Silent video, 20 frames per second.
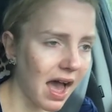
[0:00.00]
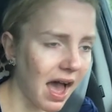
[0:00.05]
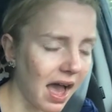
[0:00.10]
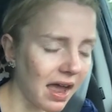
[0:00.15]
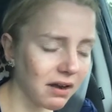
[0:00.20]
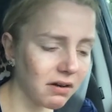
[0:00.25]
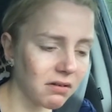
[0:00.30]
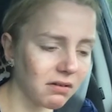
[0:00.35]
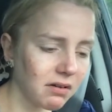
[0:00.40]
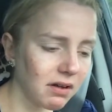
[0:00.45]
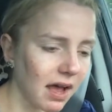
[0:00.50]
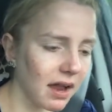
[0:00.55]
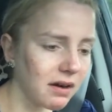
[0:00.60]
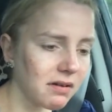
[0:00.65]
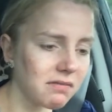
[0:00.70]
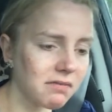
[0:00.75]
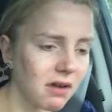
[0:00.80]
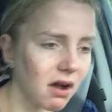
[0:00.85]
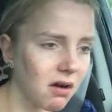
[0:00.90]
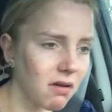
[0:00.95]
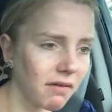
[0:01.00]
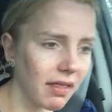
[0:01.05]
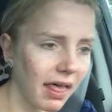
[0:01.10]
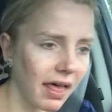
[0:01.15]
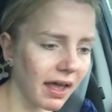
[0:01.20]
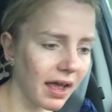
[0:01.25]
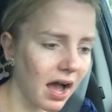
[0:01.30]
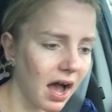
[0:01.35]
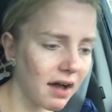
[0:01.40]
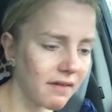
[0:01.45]
I don't I don't know,
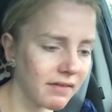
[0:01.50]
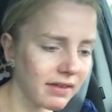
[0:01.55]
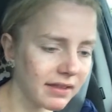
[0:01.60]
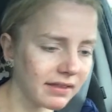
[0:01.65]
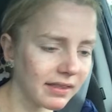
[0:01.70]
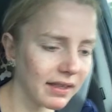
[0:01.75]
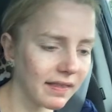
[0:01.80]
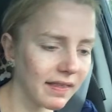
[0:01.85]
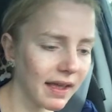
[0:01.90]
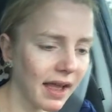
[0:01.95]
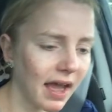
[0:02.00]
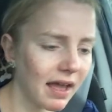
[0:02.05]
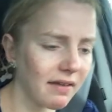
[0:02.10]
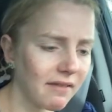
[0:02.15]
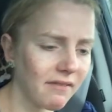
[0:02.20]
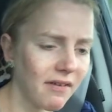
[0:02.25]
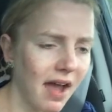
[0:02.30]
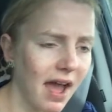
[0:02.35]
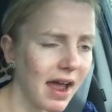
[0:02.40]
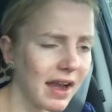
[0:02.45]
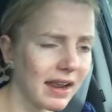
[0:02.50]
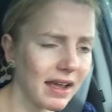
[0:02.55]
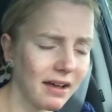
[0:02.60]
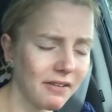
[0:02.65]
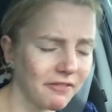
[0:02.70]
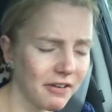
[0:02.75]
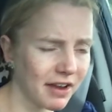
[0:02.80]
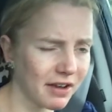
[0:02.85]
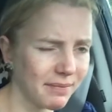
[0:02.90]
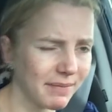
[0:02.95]
like obviously like I've had it
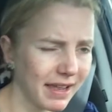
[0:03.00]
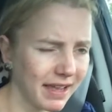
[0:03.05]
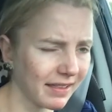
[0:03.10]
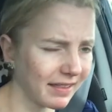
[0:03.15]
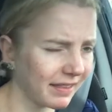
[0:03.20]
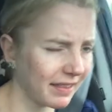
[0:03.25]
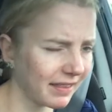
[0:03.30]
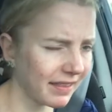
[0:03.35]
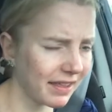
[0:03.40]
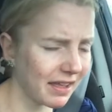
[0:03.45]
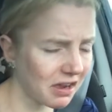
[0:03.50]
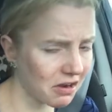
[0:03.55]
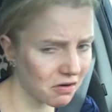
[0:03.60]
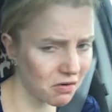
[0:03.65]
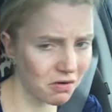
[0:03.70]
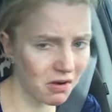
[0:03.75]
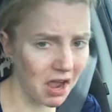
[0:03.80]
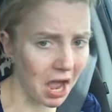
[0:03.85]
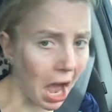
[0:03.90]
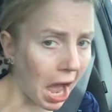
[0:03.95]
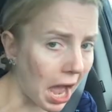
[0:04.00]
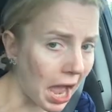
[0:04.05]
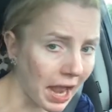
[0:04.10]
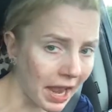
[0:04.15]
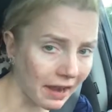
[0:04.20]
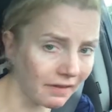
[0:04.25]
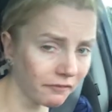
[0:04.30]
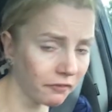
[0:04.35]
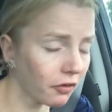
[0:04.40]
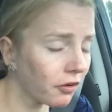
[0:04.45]
affect me a
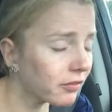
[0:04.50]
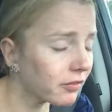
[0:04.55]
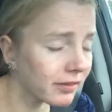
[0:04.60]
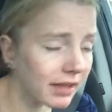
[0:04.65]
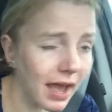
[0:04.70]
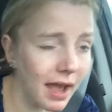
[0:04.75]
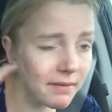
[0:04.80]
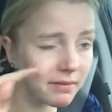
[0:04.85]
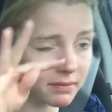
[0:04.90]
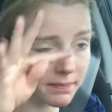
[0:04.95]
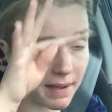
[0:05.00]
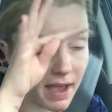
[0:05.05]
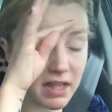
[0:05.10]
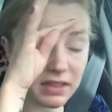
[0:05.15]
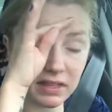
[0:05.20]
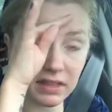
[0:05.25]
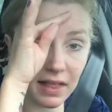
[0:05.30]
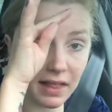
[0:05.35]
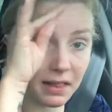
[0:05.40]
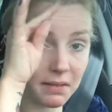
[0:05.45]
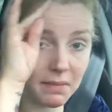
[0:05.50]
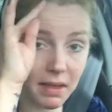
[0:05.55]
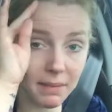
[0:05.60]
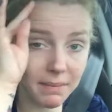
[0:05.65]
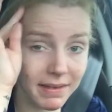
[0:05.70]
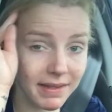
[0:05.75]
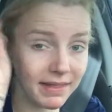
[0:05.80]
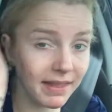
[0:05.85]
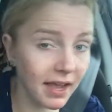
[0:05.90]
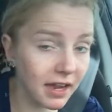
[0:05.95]
handful of times passing like the
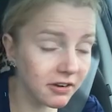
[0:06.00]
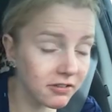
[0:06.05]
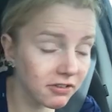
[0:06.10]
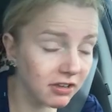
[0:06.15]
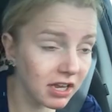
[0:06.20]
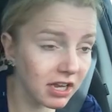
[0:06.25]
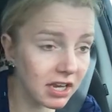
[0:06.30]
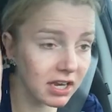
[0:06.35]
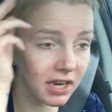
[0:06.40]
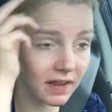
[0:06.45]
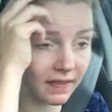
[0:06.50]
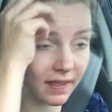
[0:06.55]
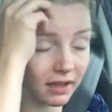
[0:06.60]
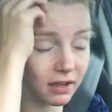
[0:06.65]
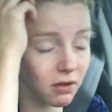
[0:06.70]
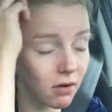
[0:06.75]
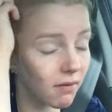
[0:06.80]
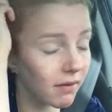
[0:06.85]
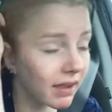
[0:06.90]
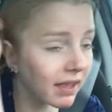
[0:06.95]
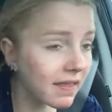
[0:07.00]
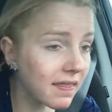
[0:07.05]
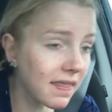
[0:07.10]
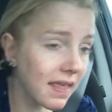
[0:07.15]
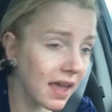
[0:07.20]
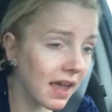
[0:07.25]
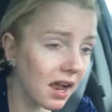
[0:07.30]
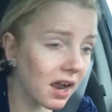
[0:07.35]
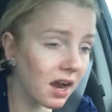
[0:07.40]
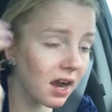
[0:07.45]
baby section and like going in
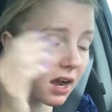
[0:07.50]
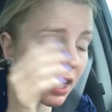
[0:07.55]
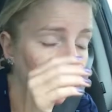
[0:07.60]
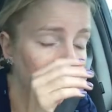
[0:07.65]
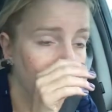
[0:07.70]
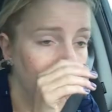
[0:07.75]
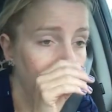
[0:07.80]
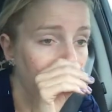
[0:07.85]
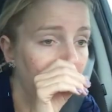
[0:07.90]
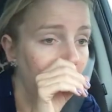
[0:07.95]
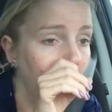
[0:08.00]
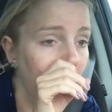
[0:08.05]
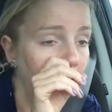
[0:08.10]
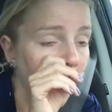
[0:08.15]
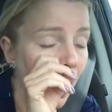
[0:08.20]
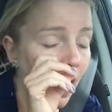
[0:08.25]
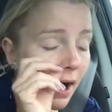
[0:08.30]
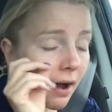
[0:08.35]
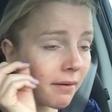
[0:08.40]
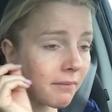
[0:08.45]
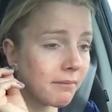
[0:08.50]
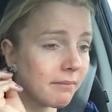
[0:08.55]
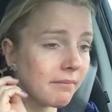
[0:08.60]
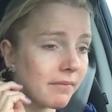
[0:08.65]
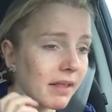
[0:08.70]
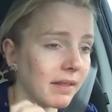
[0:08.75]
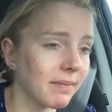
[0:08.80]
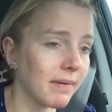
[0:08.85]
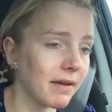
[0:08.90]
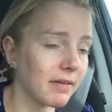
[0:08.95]
there. Um,
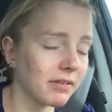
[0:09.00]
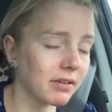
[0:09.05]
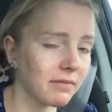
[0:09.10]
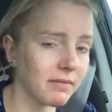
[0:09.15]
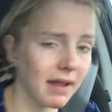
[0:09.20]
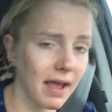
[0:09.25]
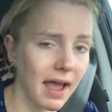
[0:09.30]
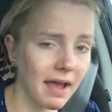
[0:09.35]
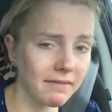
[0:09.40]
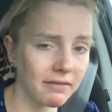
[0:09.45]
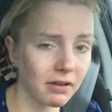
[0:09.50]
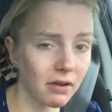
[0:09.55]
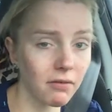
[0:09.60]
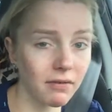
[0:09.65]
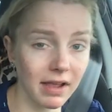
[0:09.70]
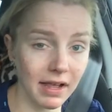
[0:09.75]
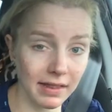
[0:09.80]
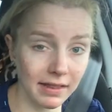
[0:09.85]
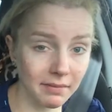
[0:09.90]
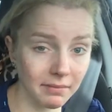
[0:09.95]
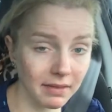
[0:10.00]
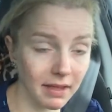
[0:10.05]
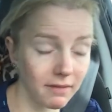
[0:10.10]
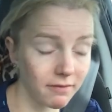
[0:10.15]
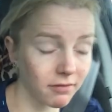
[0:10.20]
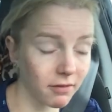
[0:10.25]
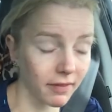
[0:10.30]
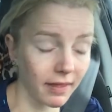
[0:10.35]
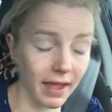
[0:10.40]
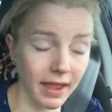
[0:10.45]
especially when I had to go get something
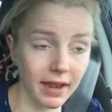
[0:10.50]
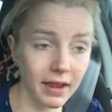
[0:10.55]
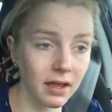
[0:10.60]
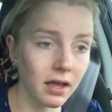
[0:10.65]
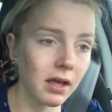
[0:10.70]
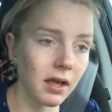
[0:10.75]
for like